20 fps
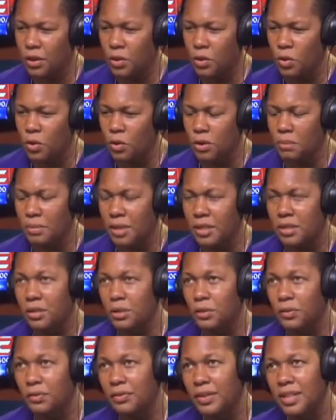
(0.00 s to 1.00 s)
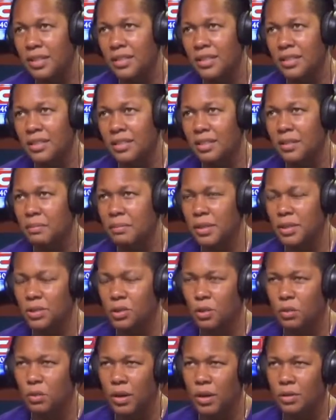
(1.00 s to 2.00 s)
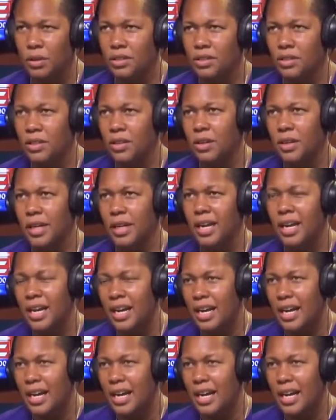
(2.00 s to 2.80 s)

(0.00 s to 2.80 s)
own mental fitness and mental wellness journey?